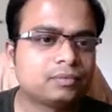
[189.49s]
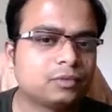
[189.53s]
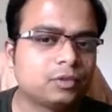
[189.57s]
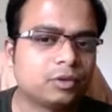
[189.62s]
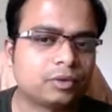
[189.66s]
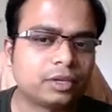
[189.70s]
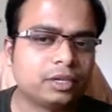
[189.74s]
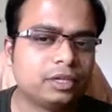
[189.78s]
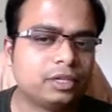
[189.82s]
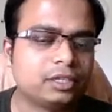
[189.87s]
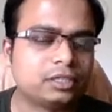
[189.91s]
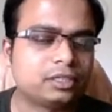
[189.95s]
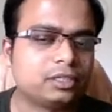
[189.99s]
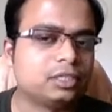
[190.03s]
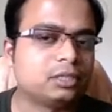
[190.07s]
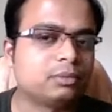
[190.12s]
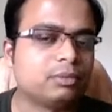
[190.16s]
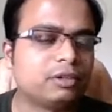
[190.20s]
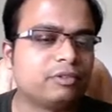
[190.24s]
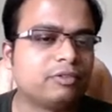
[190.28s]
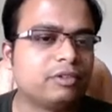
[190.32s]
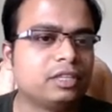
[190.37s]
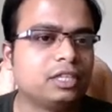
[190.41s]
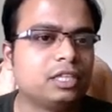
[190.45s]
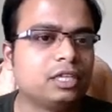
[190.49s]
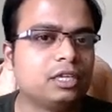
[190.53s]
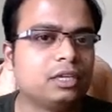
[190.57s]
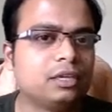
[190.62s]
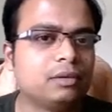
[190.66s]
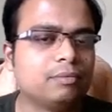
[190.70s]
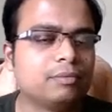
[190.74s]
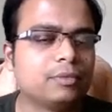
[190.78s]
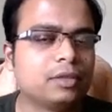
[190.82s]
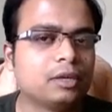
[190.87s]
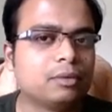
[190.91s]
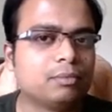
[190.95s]
Okay, distance between the
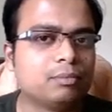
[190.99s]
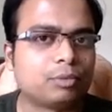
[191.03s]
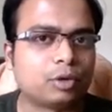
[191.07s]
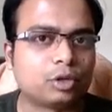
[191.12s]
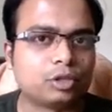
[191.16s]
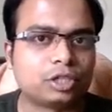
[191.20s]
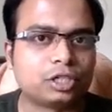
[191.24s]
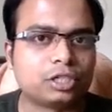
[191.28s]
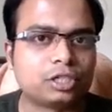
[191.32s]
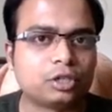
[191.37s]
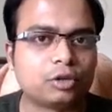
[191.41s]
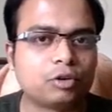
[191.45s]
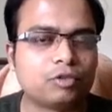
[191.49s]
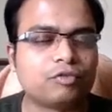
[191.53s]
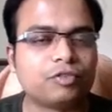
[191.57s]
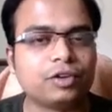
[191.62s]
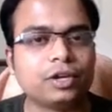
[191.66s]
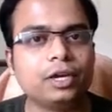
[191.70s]
projector of